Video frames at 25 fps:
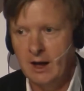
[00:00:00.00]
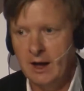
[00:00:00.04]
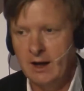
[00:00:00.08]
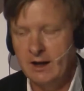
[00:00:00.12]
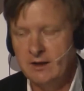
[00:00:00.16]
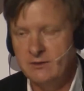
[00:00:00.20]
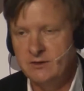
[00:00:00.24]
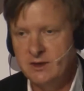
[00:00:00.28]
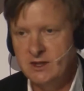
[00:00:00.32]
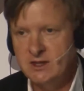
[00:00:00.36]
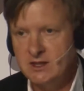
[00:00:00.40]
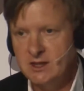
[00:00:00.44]

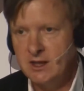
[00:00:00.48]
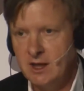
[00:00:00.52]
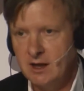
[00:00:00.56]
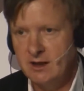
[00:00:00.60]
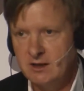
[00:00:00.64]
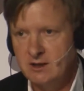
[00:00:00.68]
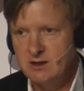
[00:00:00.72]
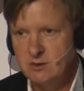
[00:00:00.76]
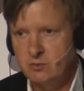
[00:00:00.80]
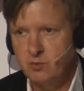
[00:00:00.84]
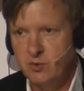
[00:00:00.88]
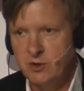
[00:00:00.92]
In this
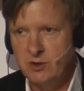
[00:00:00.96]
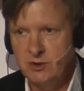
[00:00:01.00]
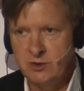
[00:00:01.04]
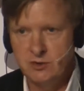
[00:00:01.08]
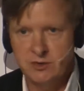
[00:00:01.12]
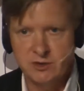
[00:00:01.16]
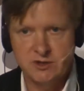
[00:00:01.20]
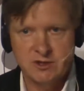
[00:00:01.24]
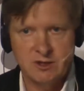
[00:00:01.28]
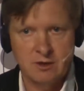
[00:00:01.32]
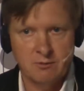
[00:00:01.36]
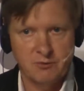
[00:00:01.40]
case, we
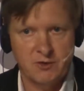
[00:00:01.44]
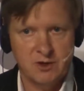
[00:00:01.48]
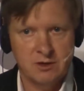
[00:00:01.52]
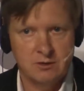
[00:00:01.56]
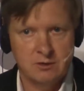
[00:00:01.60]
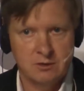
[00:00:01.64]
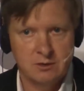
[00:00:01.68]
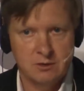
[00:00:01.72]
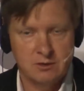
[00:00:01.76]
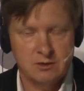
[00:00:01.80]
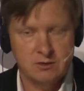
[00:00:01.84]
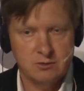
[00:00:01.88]
use
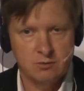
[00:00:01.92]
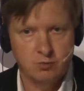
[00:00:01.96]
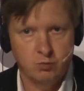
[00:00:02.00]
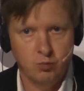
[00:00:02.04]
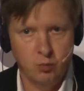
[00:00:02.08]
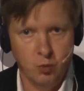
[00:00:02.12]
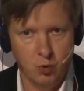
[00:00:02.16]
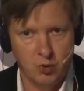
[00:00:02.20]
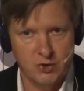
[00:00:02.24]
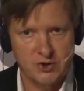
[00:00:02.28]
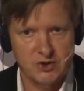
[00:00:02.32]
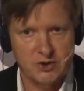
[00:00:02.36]
something that's
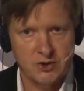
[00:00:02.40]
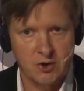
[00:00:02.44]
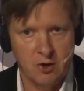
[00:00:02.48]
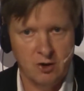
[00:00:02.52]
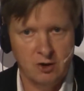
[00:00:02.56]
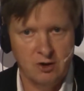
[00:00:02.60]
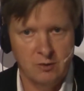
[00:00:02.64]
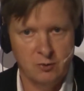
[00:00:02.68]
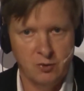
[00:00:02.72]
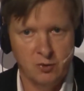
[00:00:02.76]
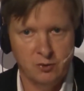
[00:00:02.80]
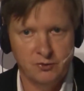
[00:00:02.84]

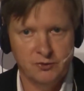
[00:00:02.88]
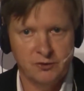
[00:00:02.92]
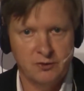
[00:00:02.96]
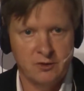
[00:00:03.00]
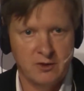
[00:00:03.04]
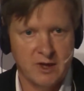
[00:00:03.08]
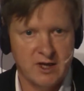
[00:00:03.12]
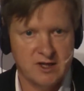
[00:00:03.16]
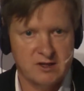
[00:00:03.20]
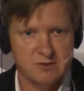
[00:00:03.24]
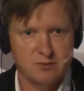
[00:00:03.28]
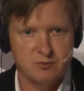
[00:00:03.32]
water-soluble, so
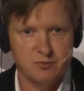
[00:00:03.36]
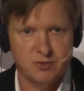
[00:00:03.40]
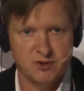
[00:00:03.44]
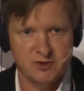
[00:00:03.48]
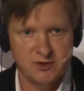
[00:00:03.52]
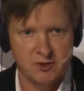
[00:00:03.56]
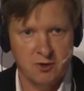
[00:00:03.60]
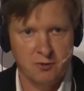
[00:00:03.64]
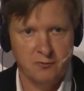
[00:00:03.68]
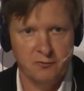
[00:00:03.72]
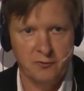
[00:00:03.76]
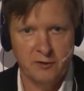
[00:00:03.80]
that's
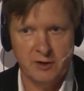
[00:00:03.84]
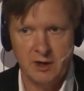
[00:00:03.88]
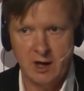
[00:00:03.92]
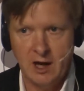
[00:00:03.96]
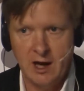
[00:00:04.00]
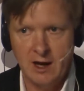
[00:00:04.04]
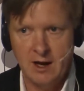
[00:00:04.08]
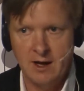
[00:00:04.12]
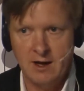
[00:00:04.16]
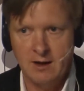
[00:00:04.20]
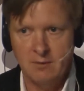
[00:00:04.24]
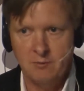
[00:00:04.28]

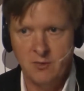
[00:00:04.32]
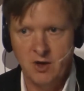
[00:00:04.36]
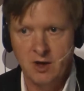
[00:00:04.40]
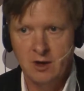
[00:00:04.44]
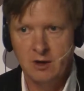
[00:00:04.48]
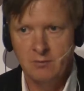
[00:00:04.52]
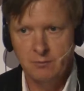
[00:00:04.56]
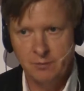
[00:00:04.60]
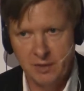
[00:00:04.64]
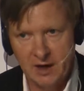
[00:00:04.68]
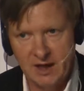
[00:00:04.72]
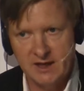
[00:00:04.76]
prosulfocarb
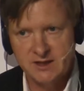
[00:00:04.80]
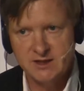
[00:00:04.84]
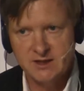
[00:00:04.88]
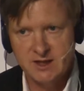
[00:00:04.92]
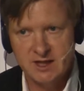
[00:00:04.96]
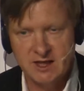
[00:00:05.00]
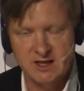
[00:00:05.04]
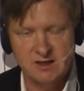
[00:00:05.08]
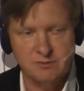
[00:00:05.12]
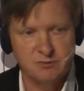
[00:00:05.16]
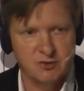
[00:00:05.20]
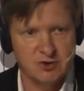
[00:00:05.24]
plus
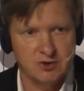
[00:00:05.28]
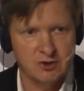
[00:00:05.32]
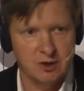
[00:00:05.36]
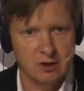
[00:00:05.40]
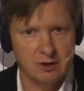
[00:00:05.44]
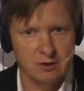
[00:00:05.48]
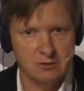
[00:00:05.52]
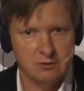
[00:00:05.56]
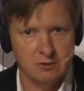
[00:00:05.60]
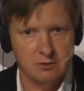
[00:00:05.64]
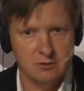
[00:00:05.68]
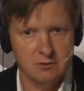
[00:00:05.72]

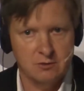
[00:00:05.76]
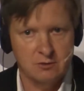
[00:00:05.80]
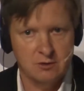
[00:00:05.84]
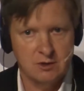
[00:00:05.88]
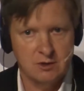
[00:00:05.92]
S-metolachlor.